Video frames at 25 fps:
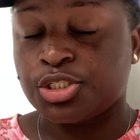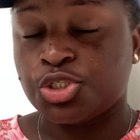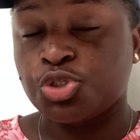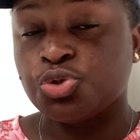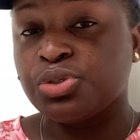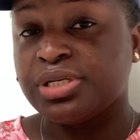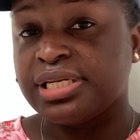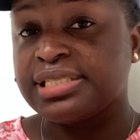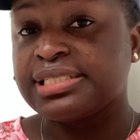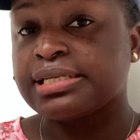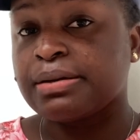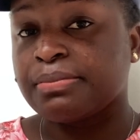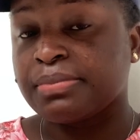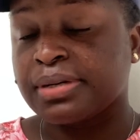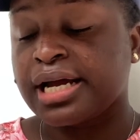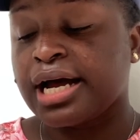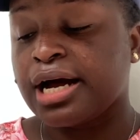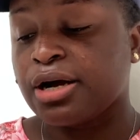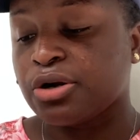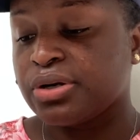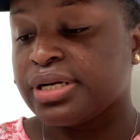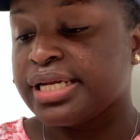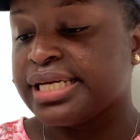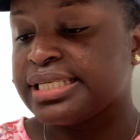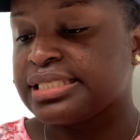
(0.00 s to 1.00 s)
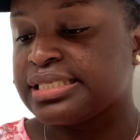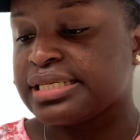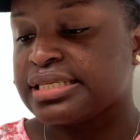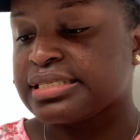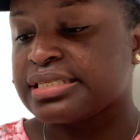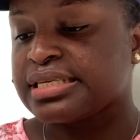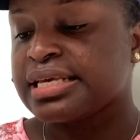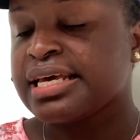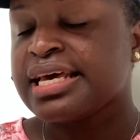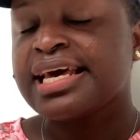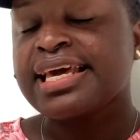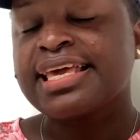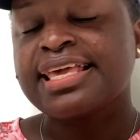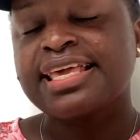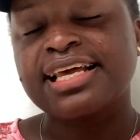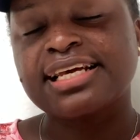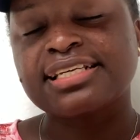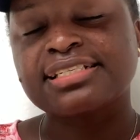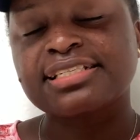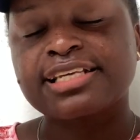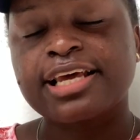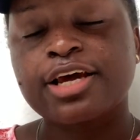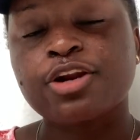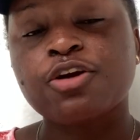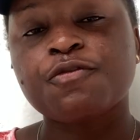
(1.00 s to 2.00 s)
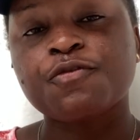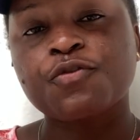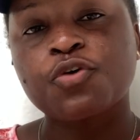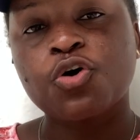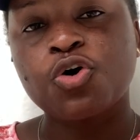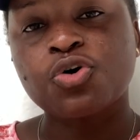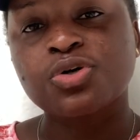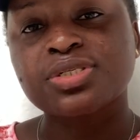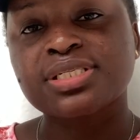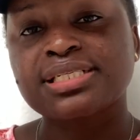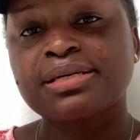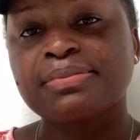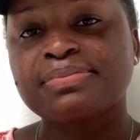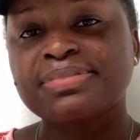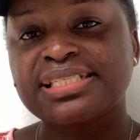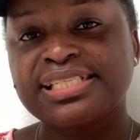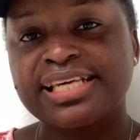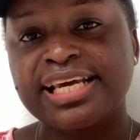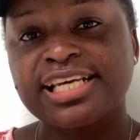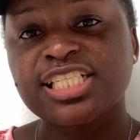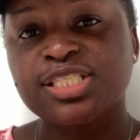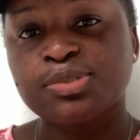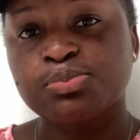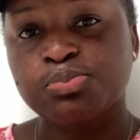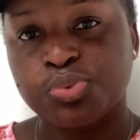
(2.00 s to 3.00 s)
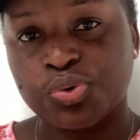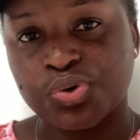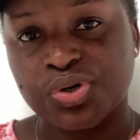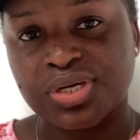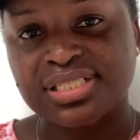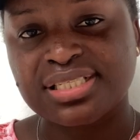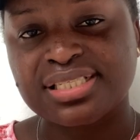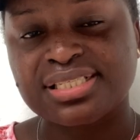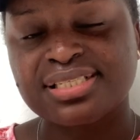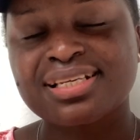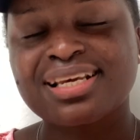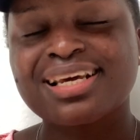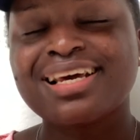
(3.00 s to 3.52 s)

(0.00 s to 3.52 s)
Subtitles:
You need some calculators. Yes, and of course some textbooks.